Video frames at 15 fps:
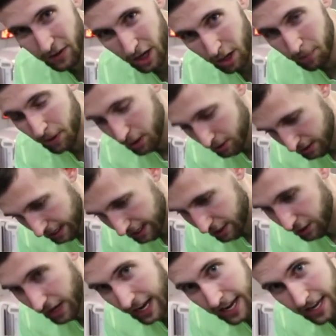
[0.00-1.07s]
your elbows
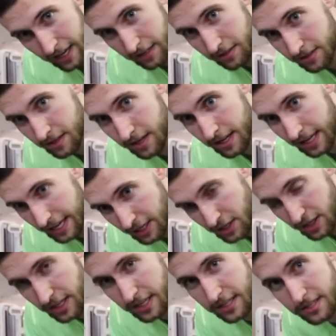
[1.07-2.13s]
and your hands
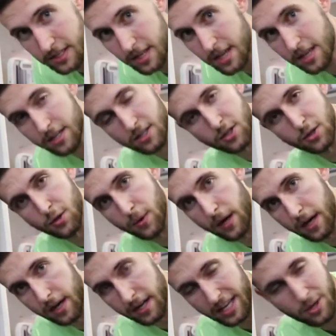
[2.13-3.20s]
into this to
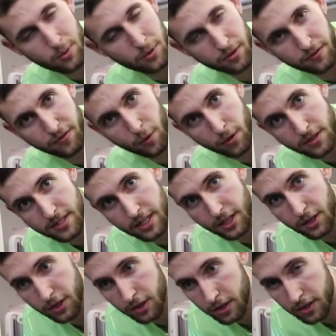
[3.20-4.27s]
equal the force
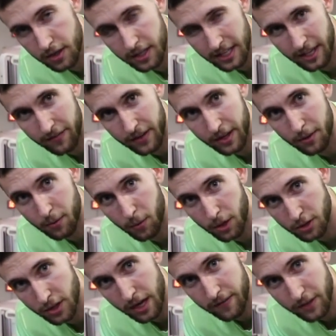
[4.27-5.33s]
that you're giving
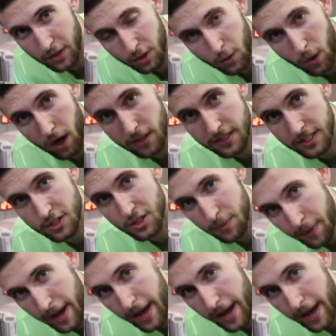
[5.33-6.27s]
while driving your quads into the